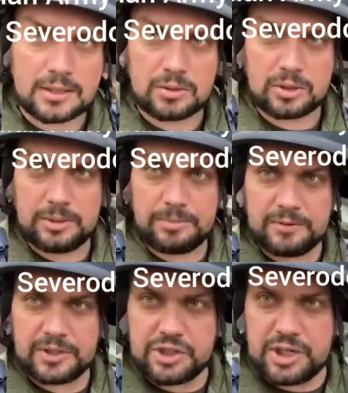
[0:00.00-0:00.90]
small
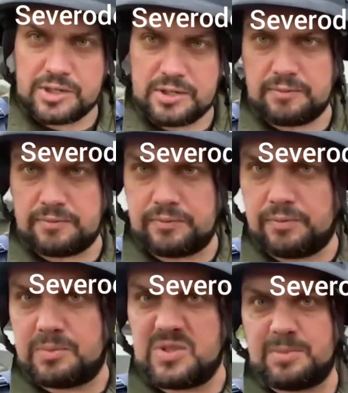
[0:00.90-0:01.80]

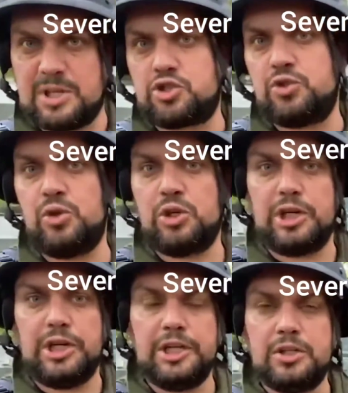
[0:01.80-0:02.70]
places all along the
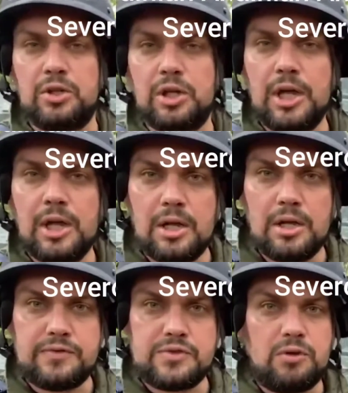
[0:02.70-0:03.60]
eastern
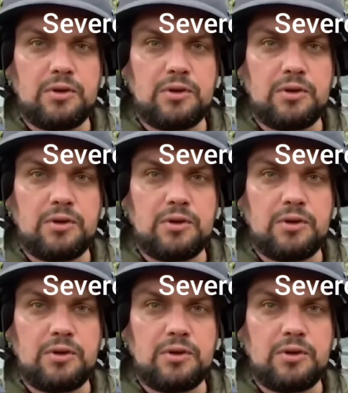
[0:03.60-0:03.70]
border